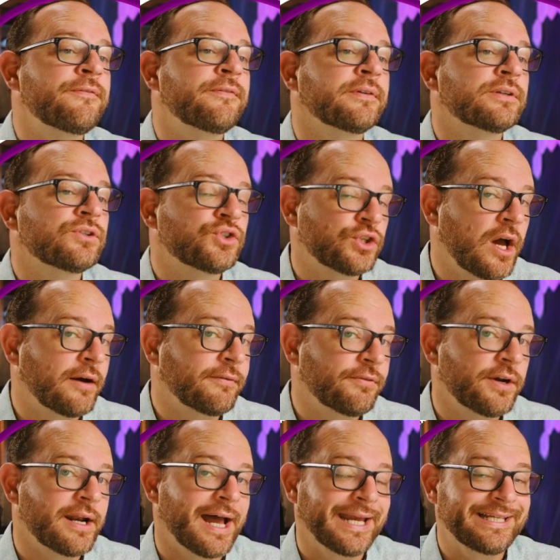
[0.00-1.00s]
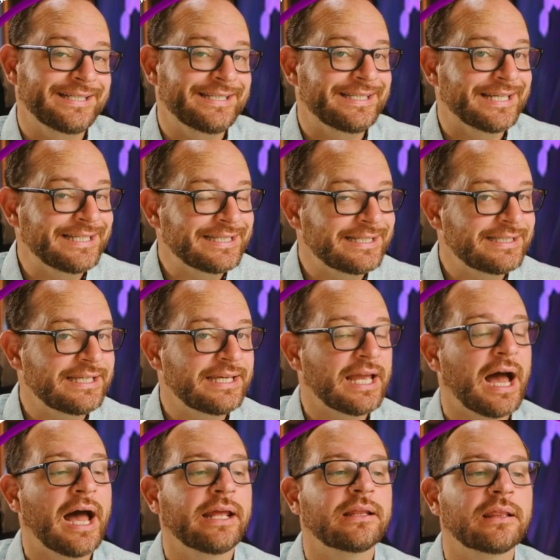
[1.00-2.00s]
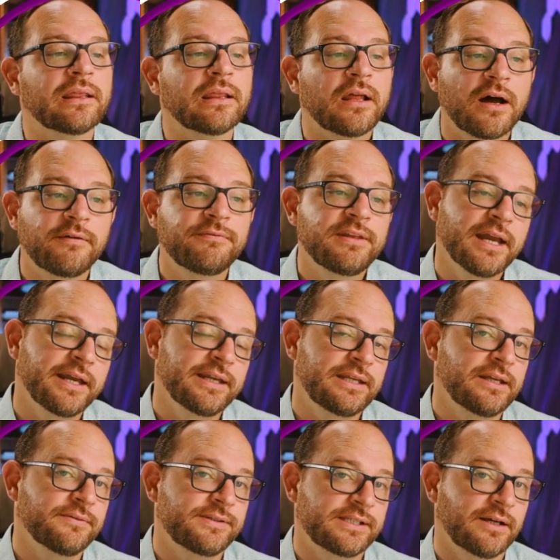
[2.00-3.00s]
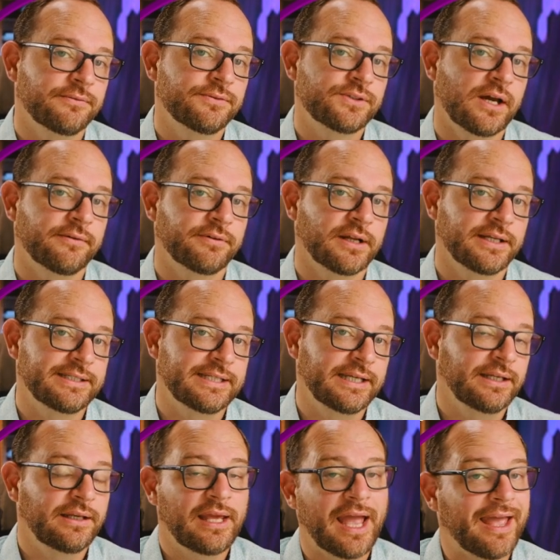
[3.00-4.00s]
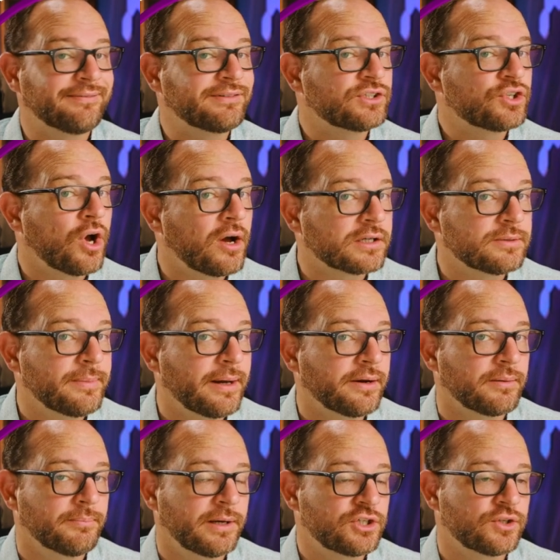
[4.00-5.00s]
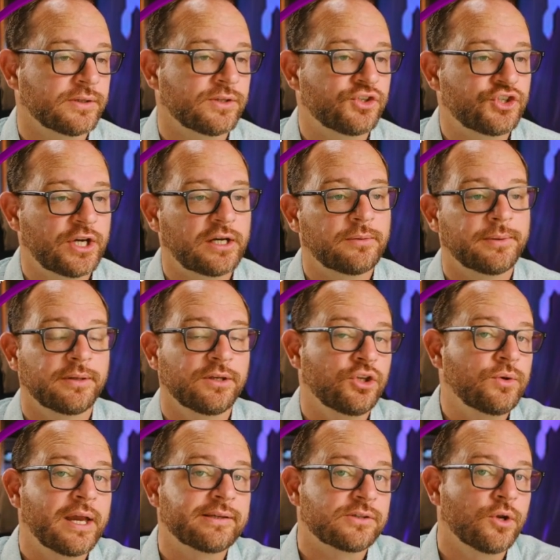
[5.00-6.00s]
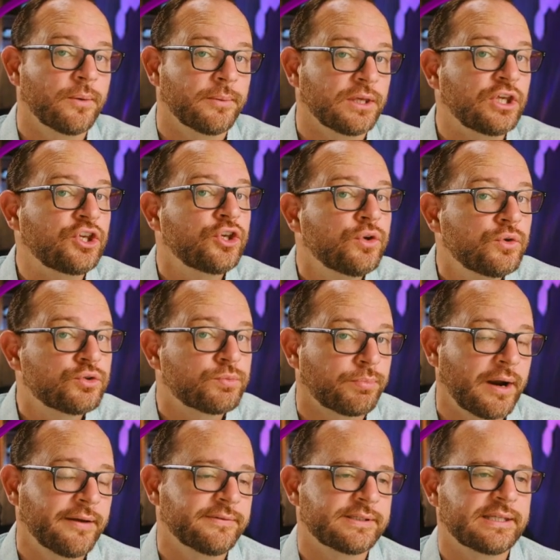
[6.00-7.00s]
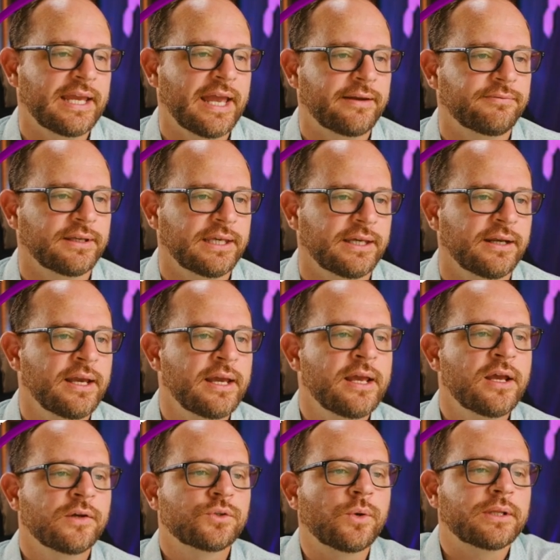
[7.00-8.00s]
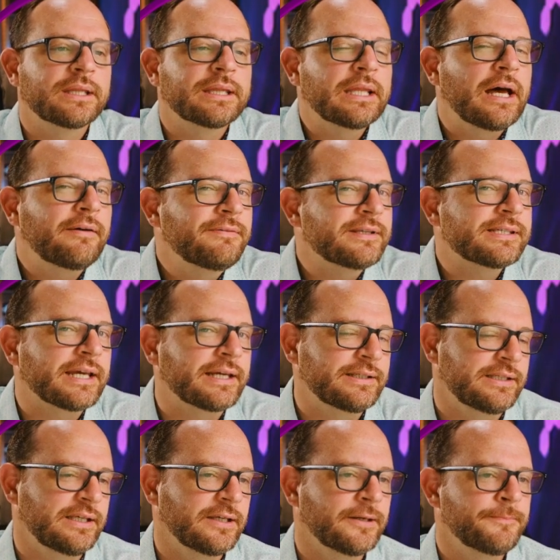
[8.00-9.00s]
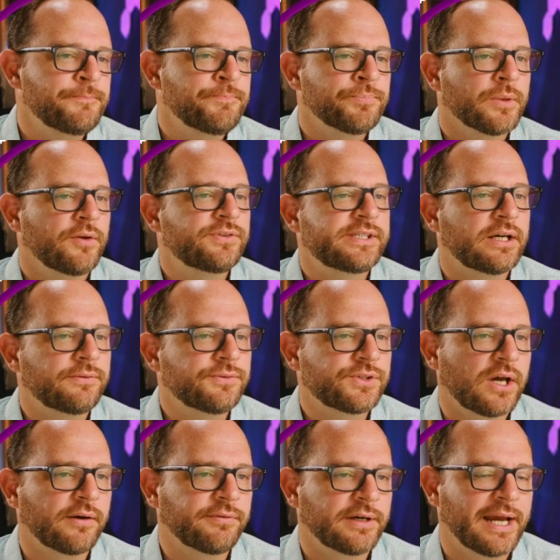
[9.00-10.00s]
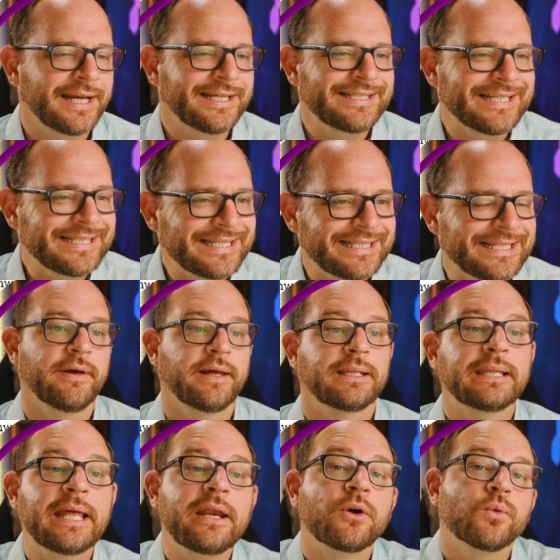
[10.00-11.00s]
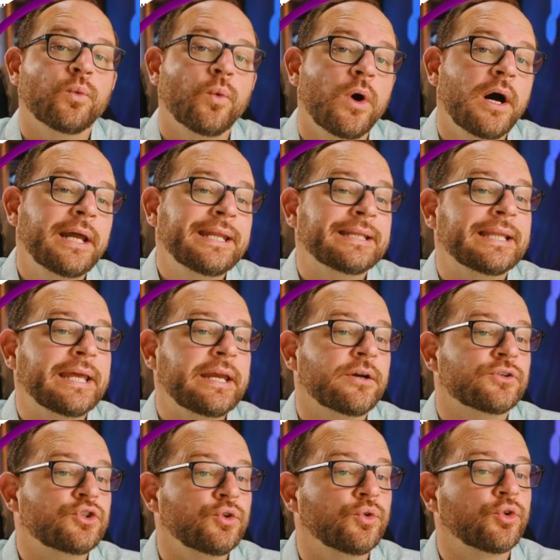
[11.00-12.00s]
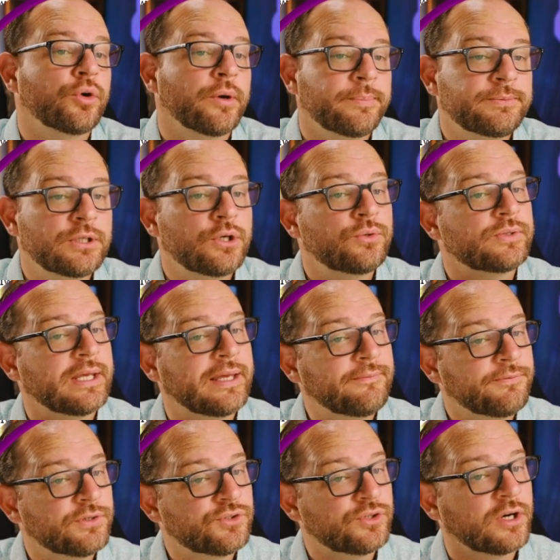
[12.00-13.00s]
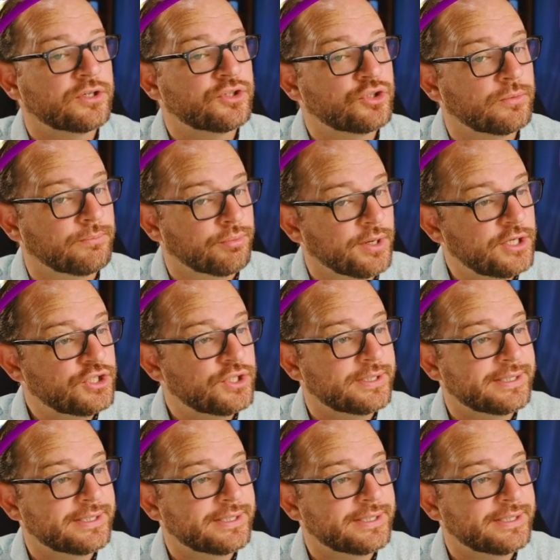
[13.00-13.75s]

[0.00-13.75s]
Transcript: self-sovereign identity. I love the idea of self-sovereign identity. I haven't talked about it much on this channel, but you guys know I'm a huge privacy advocate. So I love this idea of self-sovereign identity. Layer 1 and layer 2 cryptos, infrastructure, bridges,